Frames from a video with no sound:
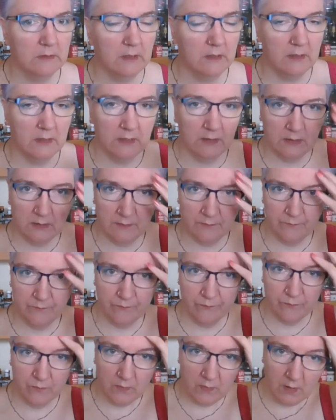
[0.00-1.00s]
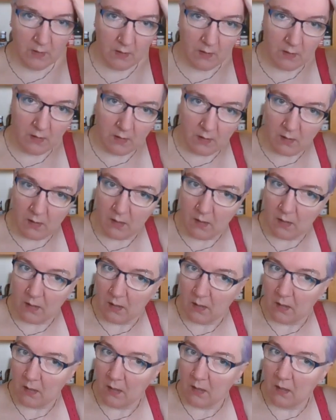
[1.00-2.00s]
I'll put the details
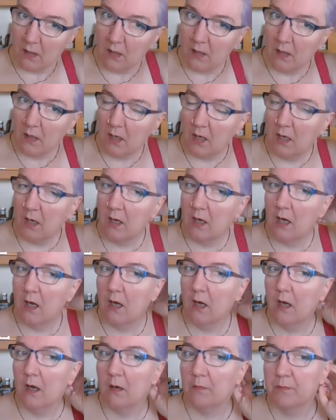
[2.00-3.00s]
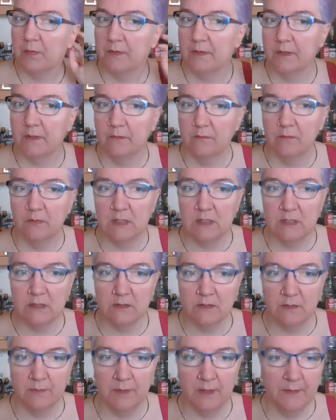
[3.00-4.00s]
up here. And that
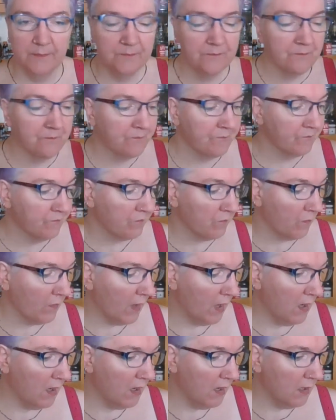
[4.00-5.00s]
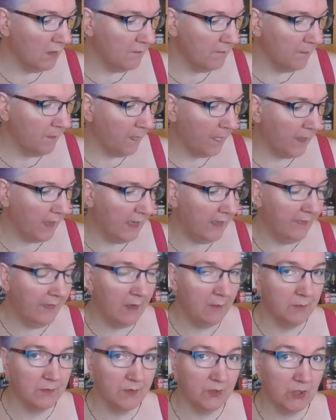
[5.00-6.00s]
wants chunky yarn, which I think this equates
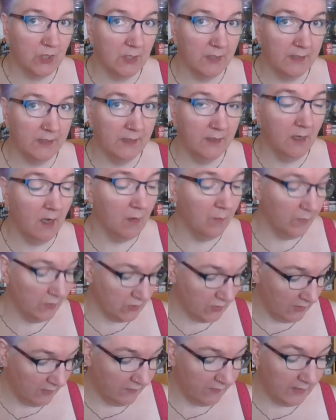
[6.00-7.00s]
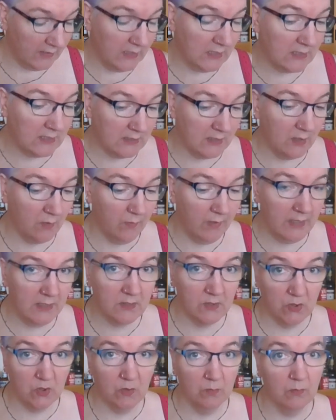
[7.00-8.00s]
to more or less, which is good.
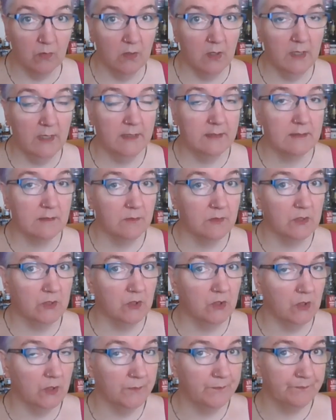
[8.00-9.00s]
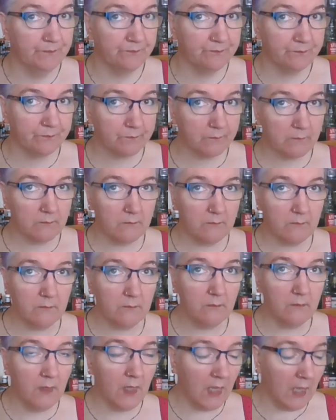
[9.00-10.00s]
But rather than just a solid
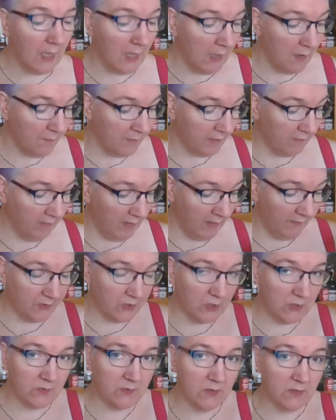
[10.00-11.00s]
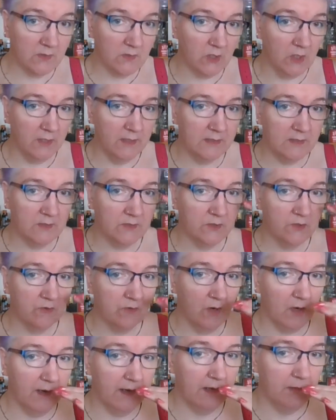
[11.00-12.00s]
stripe between, say, the purple
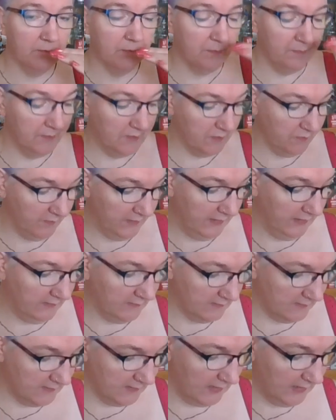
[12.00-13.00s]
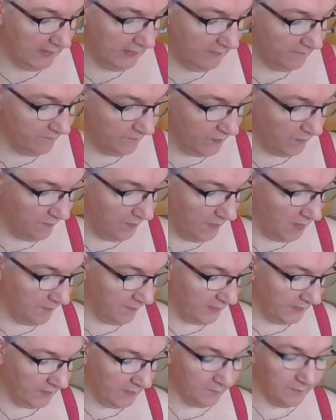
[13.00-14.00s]
and the blue, what I thought I would
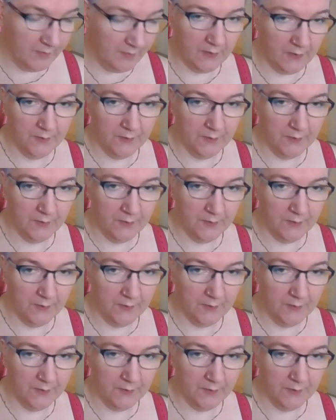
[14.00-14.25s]
do